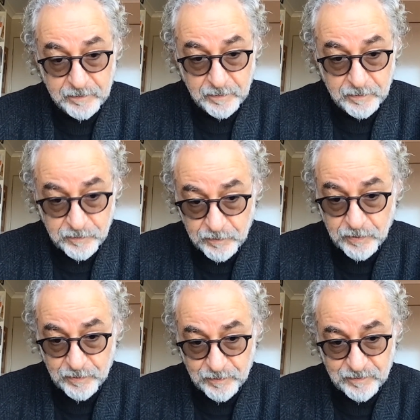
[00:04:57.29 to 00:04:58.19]
So the 2
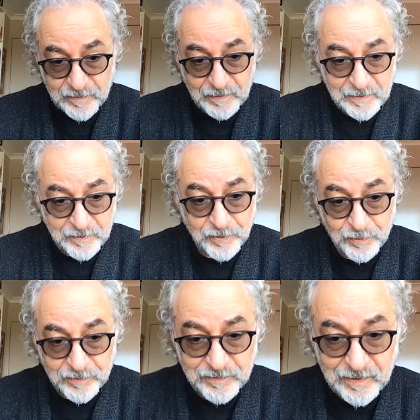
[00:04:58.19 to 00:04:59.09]
years in New
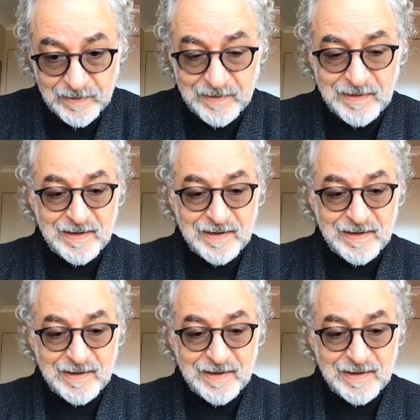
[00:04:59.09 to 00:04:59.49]
York City